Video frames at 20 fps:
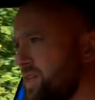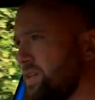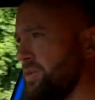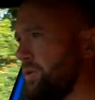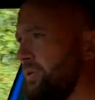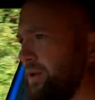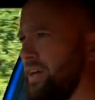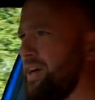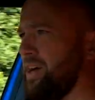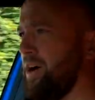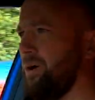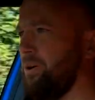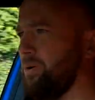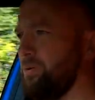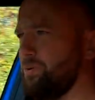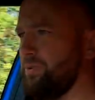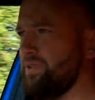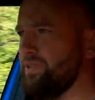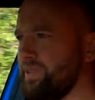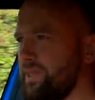Calling it
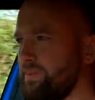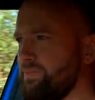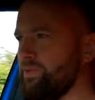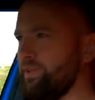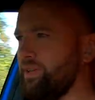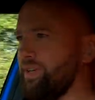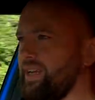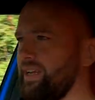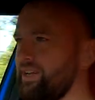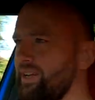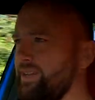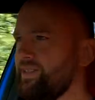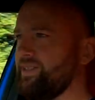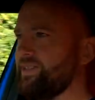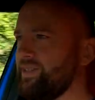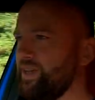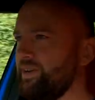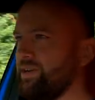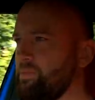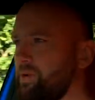old seems ridiculous.
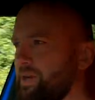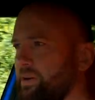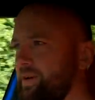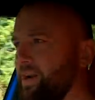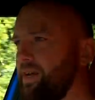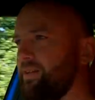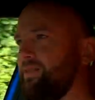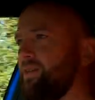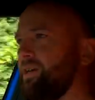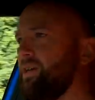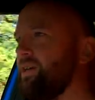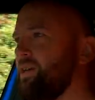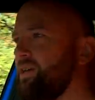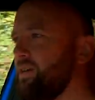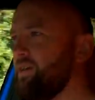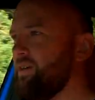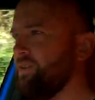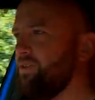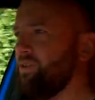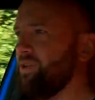It's only been
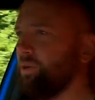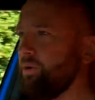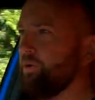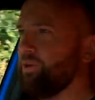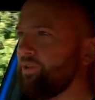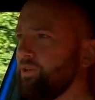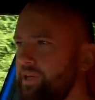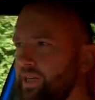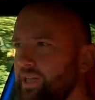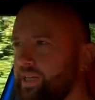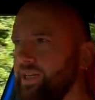around 2 or 3